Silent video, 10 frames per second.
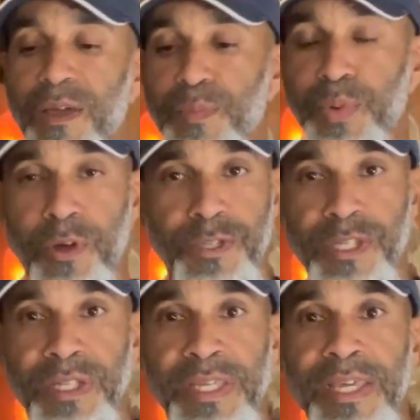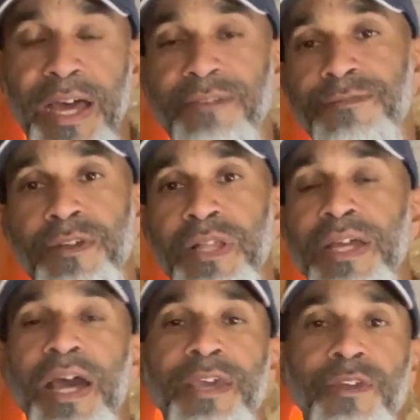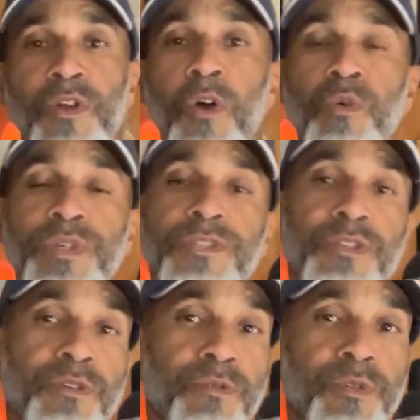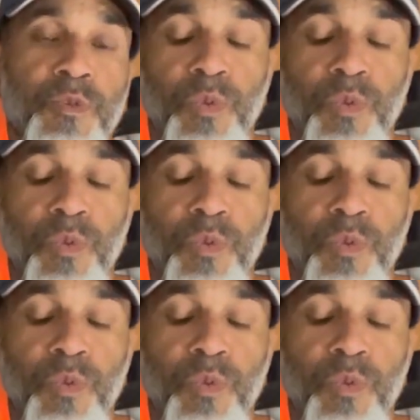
personally, I feel like I can always use